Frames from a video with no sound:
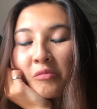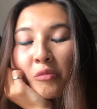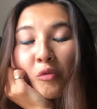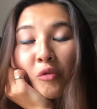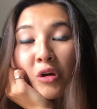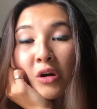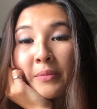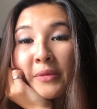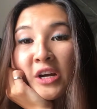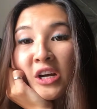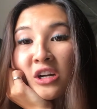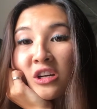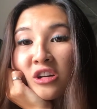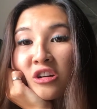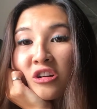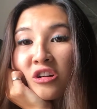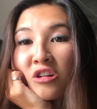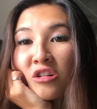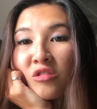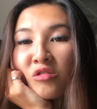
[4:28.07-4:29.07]
Where am I gonna
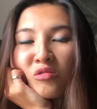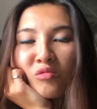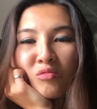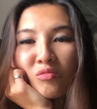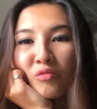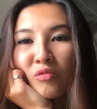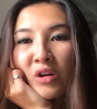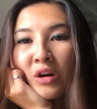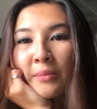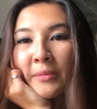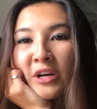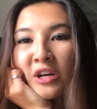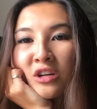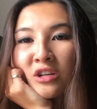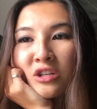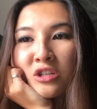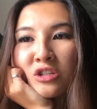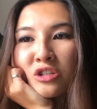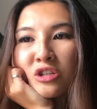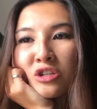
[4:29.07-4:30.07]
go? What am I
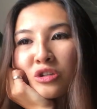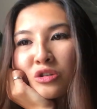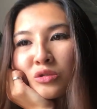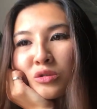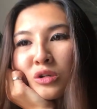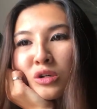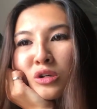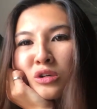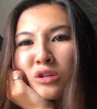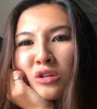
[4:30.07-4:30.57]
gonna do?